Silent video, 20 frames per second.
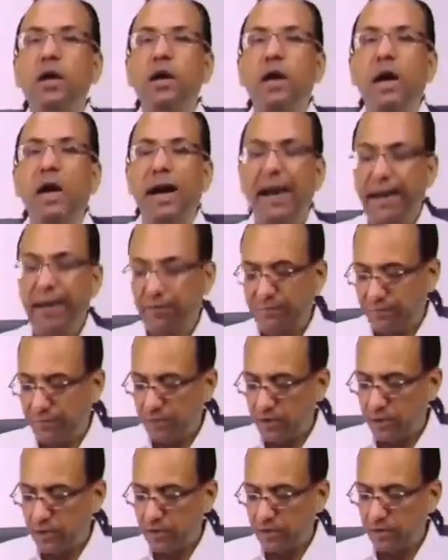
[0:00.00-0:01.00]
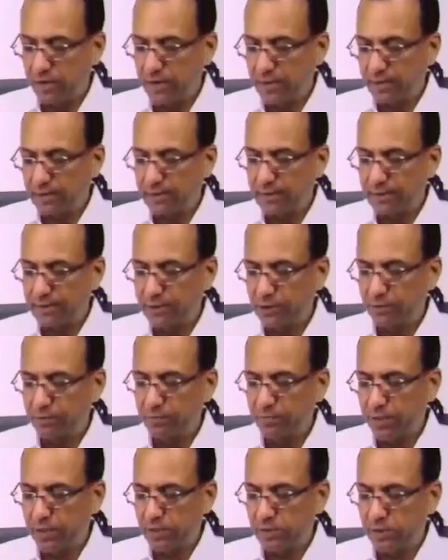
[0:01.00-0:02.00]
inferior rectus
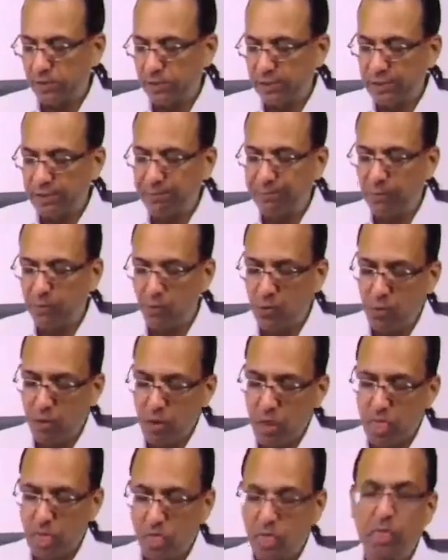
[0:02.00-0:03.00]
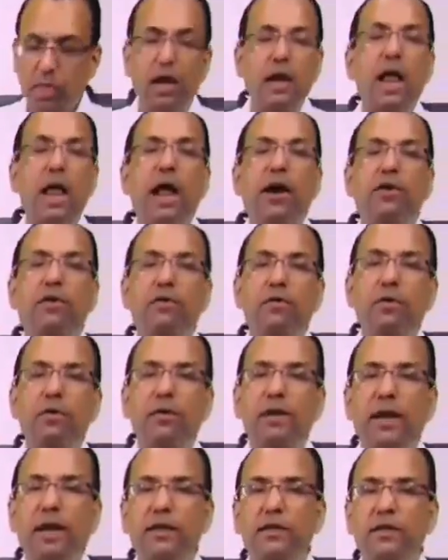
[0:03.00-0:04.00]
but deep to the lateral
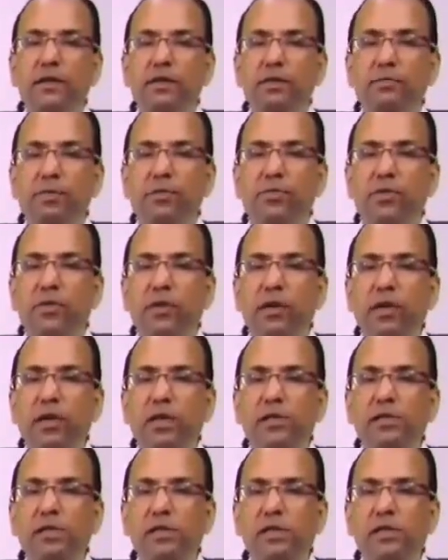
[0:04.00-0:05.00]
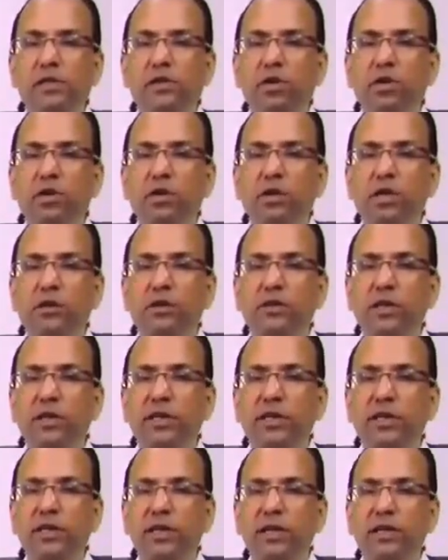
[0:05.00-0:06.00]
rectus before it insert on the
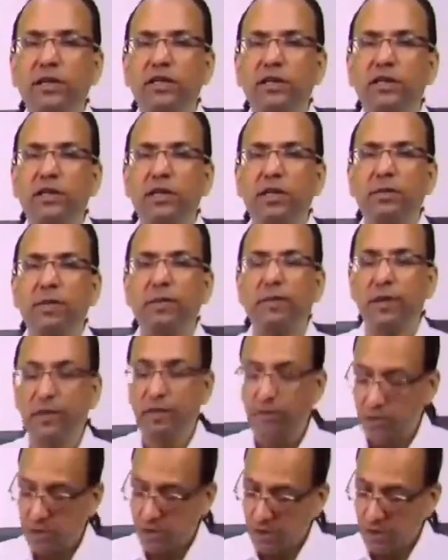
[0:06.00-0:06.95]
sclera. Remember,